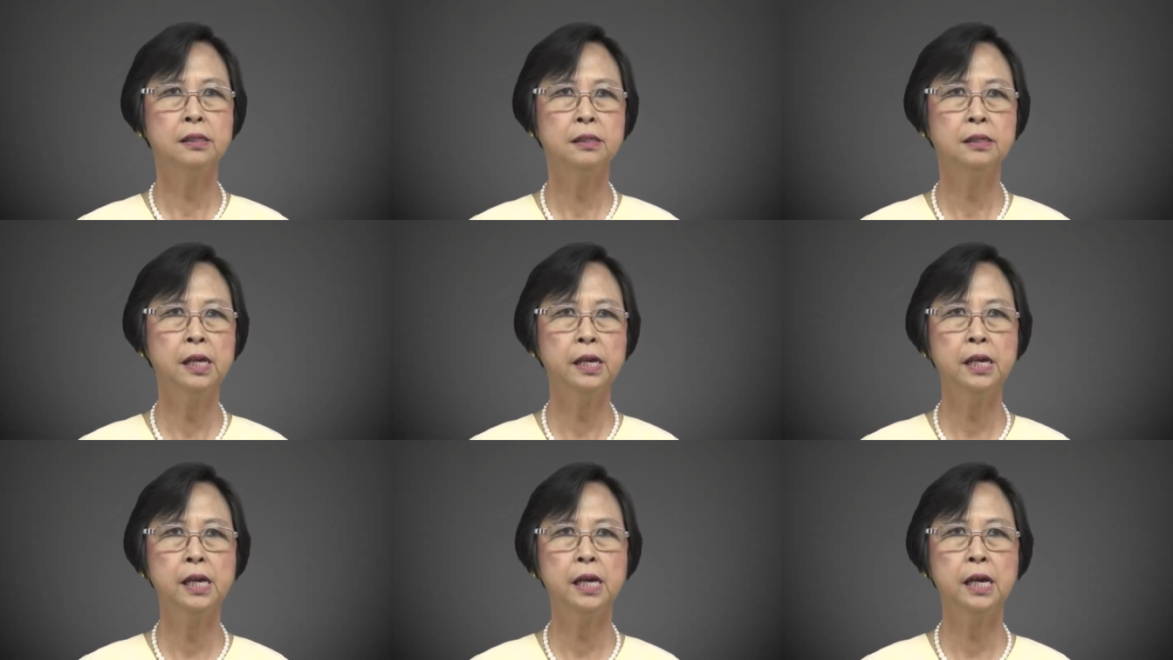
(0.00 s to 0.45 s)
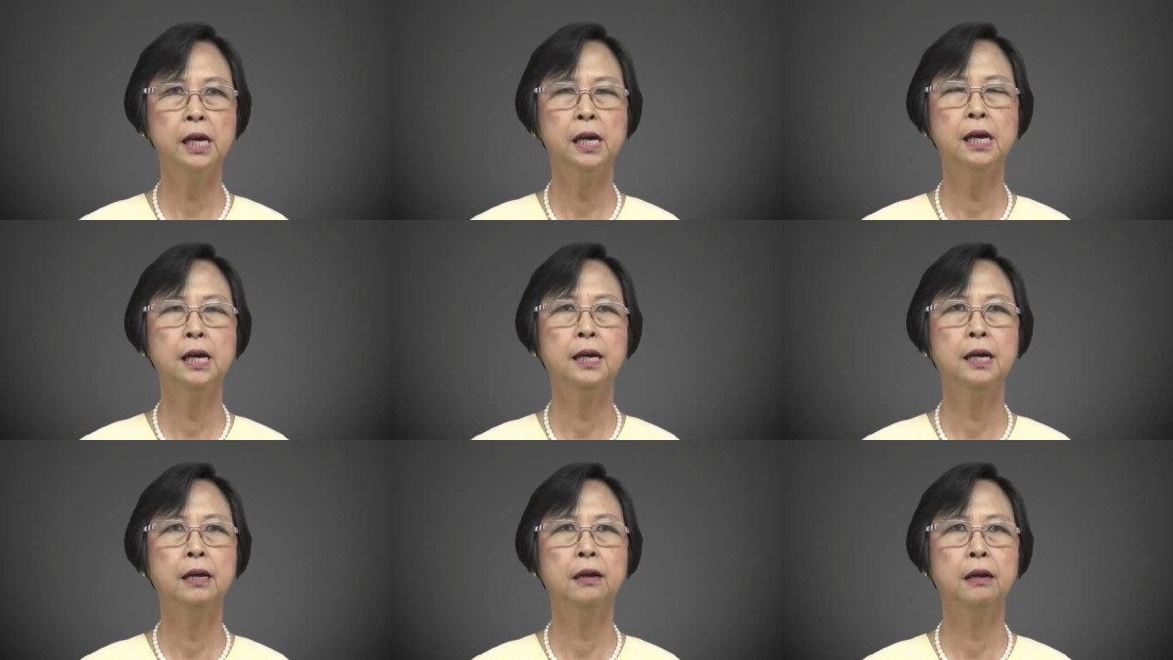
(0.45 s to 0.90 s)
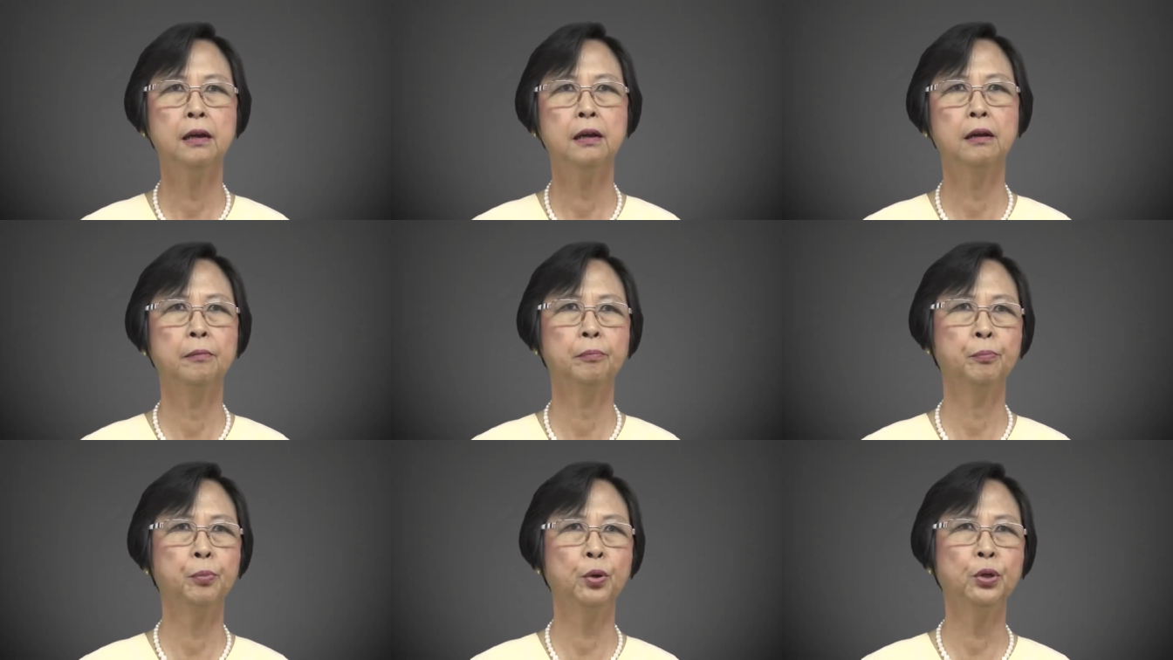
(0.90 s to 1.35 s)
the uh,
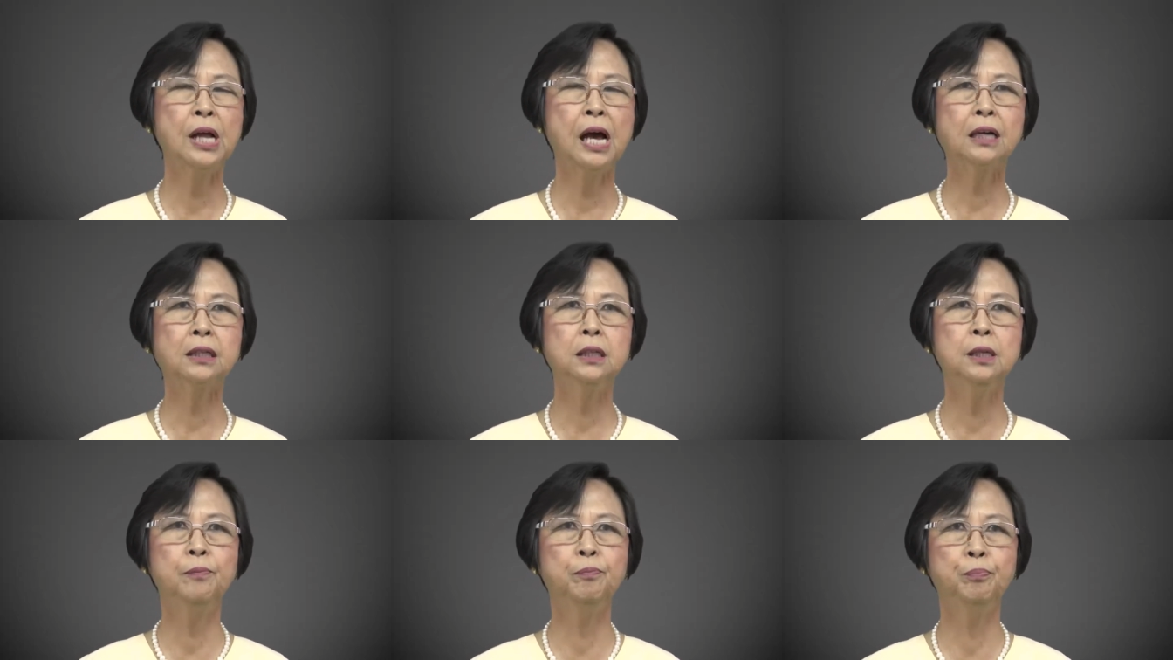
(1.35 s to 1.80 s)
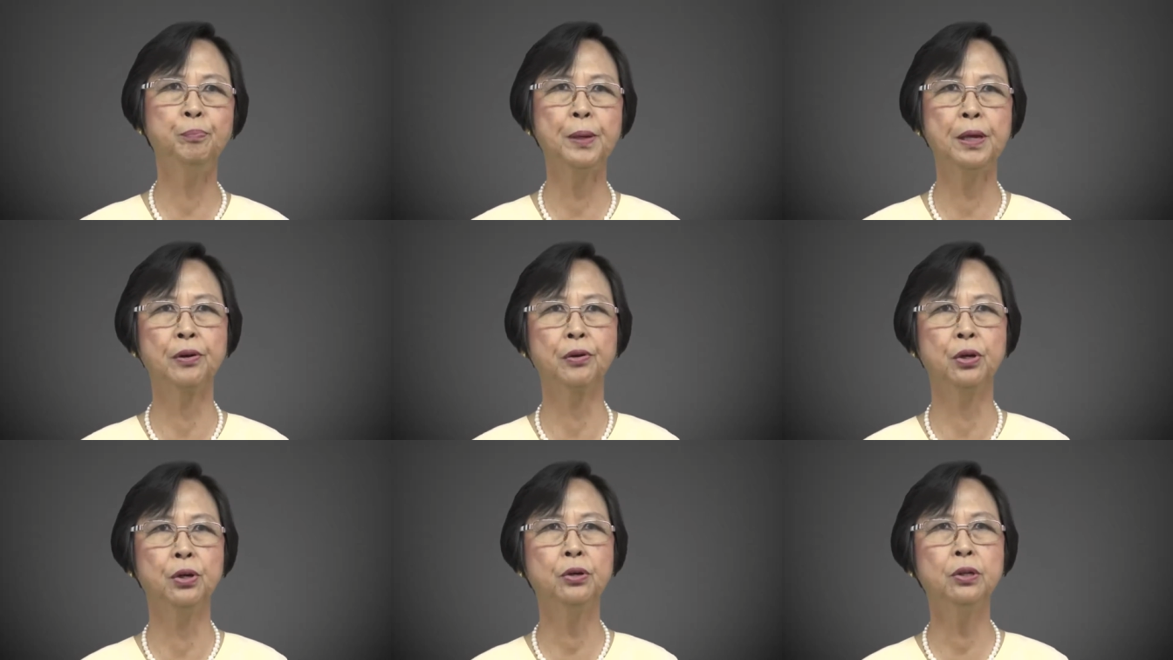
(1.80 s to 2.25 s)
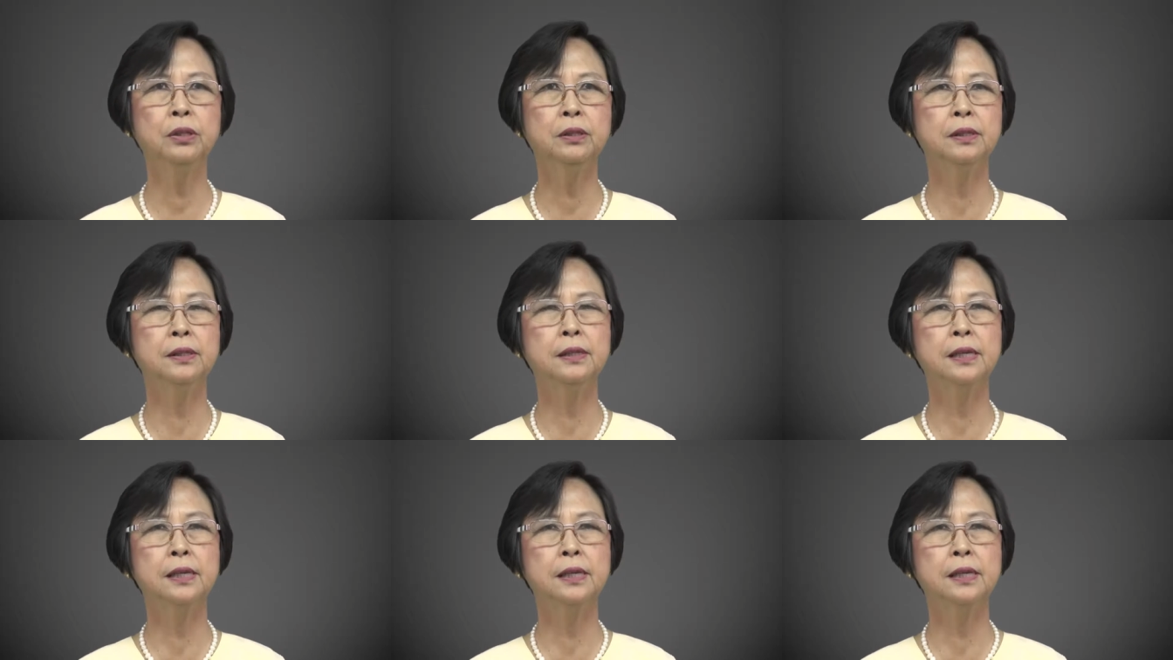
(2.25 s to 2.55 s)
productive period,